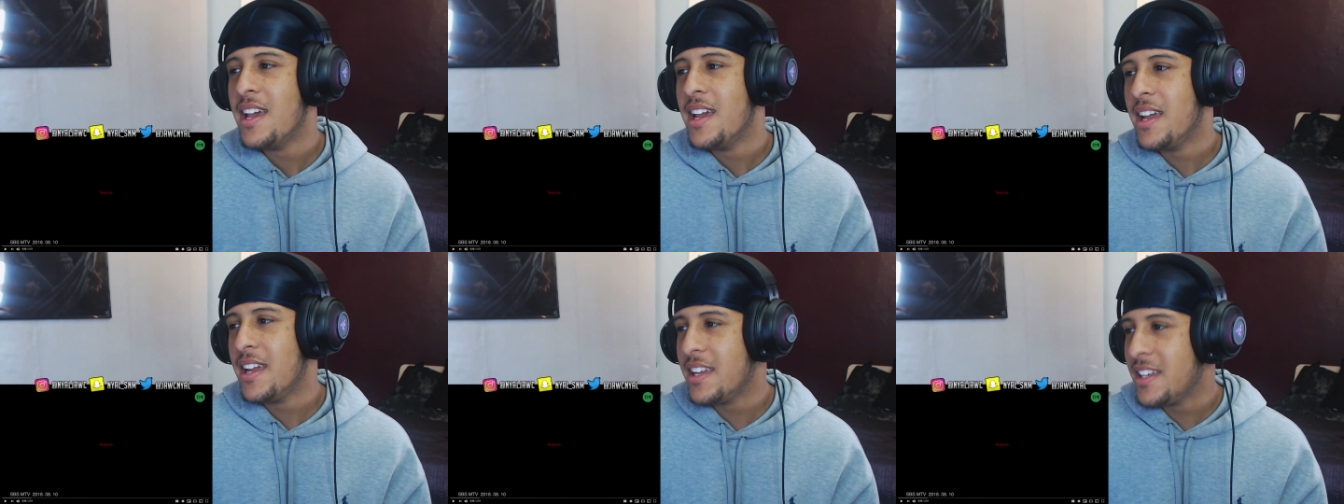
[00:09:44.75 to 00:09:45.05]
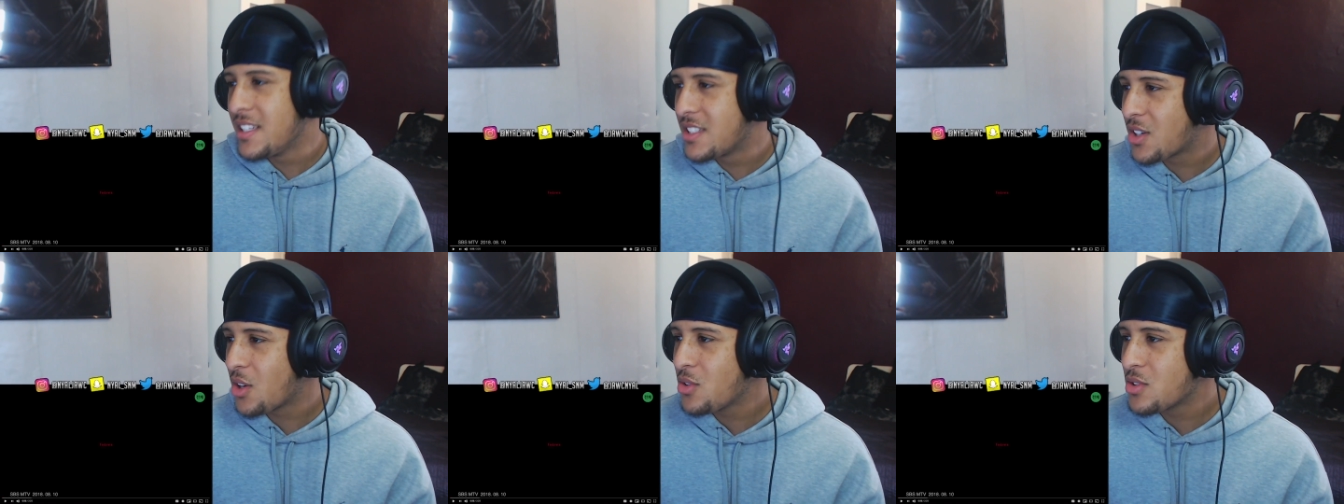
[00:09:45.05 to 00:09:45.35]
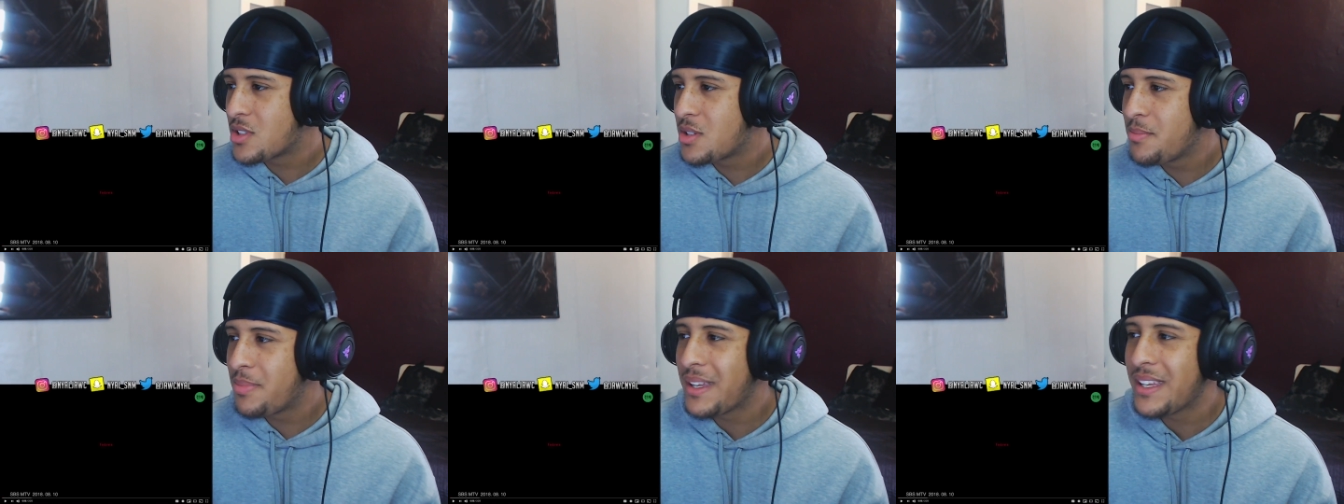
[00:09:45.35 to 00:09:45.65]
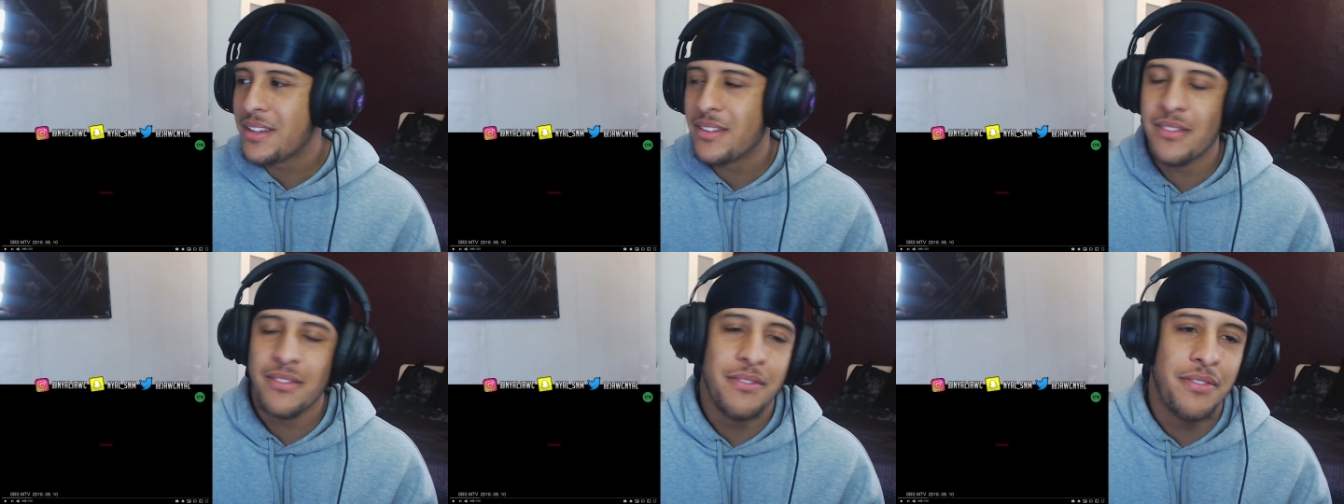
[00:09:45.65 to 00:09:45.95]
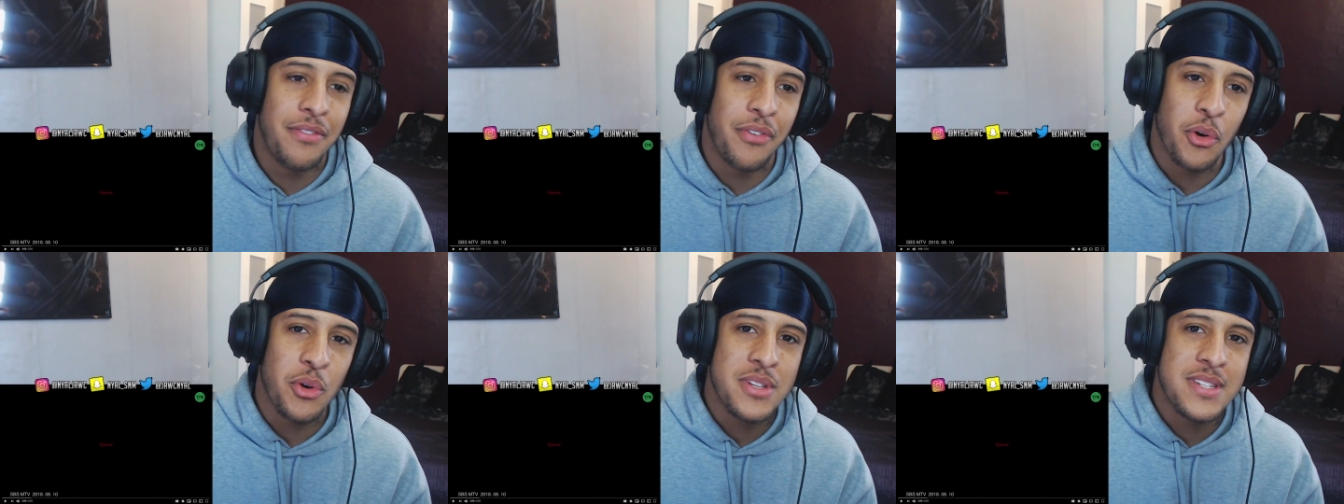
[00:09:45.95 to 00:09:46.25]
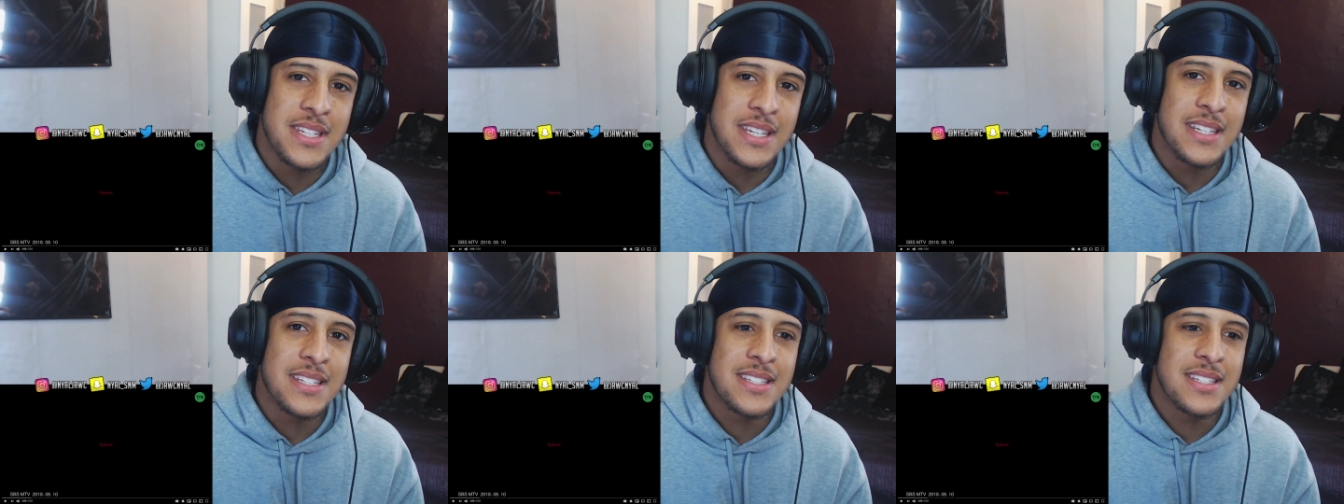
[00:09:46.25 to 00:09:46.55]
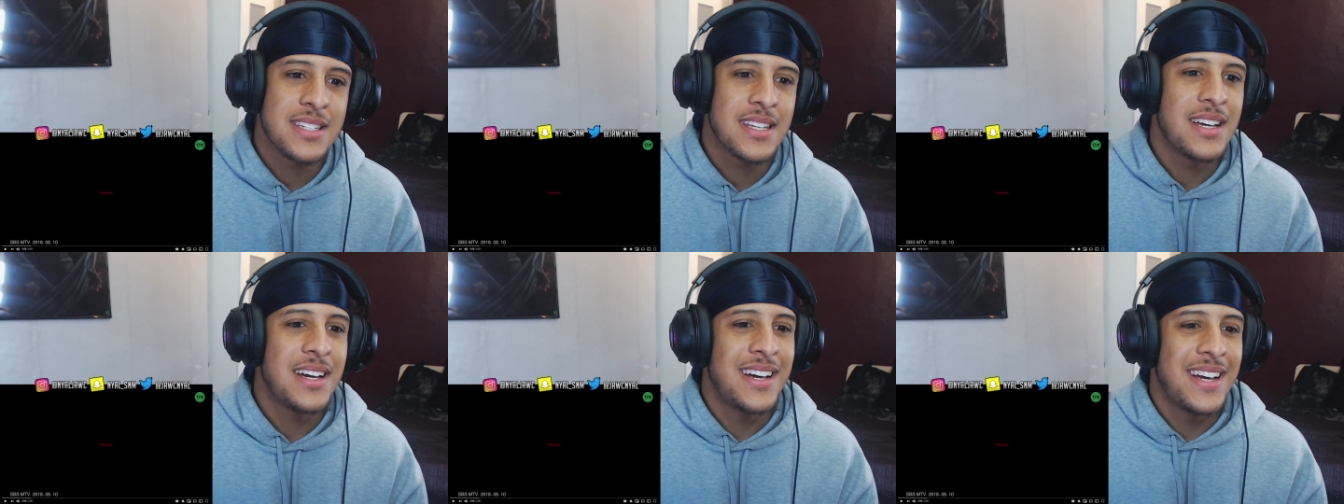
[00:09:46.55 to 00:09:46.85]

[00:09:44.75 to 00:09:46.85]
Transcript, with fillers: it is going to be Voices,